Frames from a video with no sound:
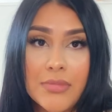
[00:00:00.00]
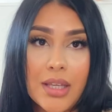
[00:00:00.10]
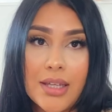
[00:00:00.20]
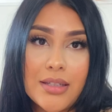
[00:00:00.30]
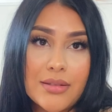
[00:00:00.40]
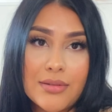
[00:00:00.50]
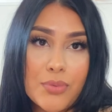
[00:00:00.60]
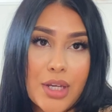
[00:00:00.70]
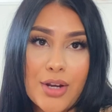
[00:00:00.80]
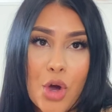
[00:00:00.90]
I guess
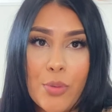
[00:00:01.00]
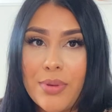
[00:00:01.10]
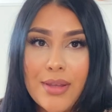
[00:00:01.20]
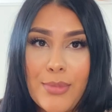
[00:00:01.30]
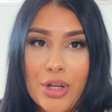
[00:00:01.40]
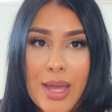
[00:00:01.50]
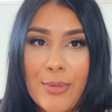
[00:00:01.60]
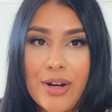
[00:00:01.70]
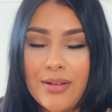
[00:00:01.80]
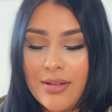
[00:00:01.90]
why not open them on
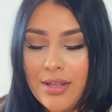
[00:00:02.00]
camera?